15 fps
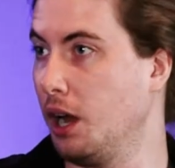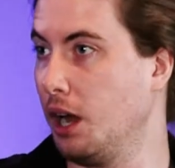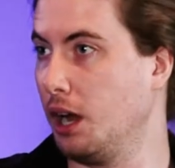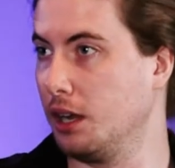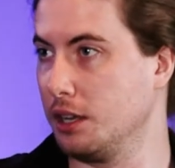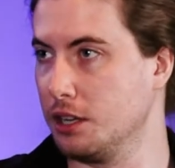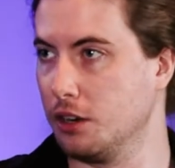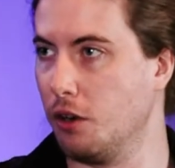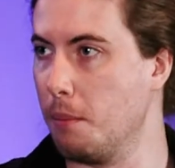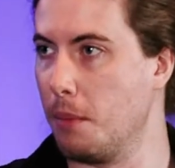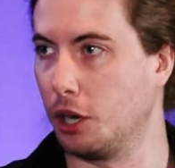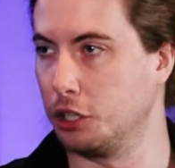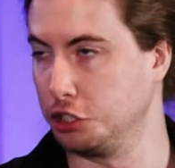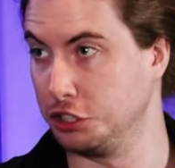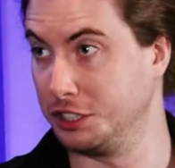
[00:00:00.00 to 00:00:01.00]
a
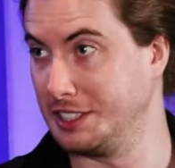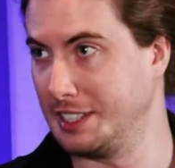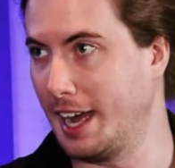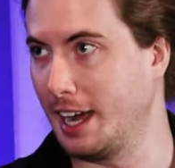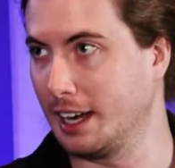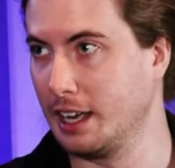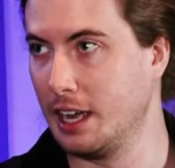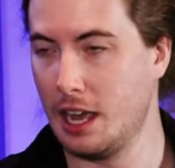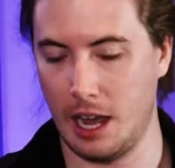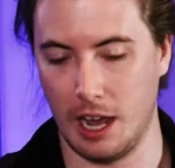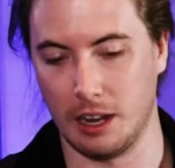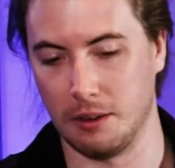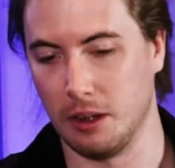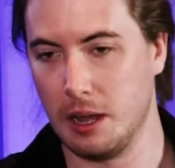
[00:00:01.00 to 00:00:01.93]
Marshall stack and